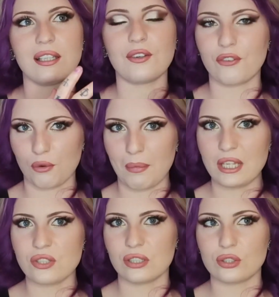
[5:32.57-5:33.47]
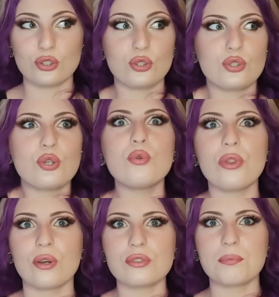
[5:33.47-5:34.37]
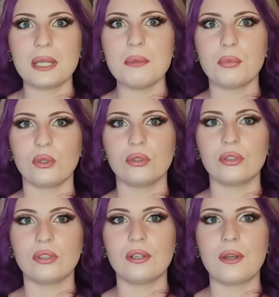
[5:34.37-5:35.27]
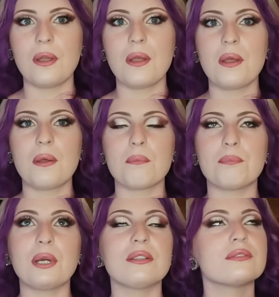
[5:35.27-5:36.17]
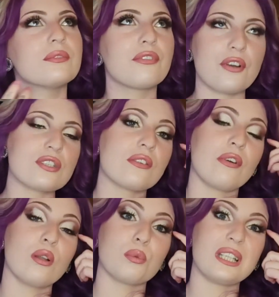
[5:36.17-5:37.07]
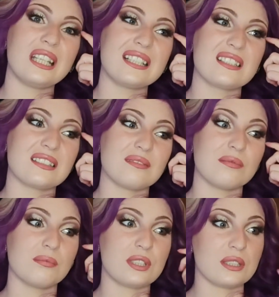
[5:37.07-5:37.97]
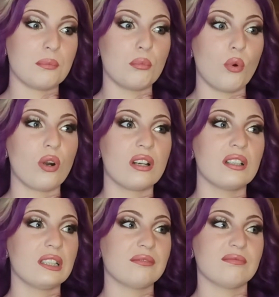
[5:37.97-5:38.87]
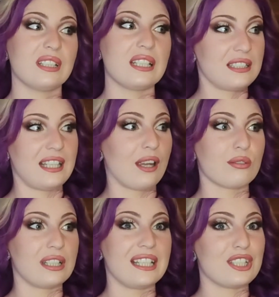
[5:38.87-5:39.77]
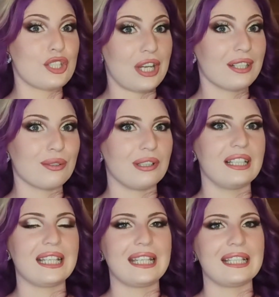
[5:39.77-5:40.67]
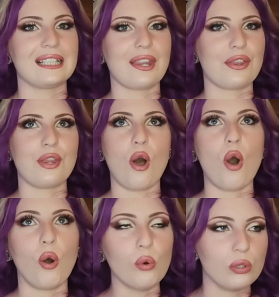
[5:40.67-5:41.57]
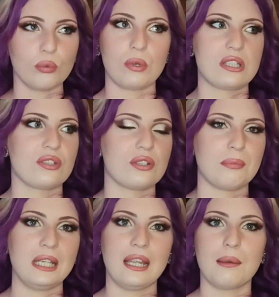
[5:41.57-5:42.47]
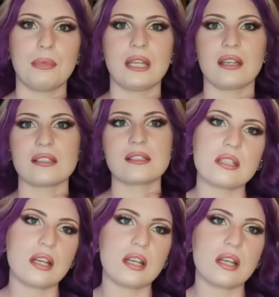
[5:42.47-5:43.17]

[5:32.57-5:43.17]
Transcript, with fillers: information to those people. But first of all, we need some more integrity in general in the whole Western media, because